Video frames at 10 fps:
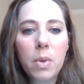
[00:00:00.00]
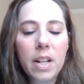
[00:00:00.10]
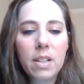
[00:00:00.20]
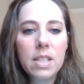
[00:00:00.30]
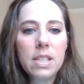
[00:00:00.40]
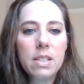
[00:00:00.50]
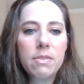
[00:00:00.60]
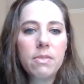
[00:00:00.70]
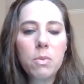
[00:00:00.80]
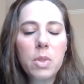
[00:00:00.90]
else
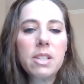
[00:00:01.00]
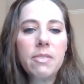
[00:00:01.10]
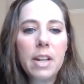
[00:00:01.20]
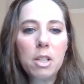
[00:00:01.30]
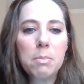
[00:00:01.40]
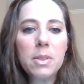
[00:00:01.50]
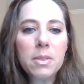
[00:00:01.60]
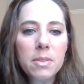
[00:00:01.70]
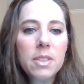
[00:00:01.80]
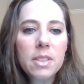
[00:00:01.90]
was available.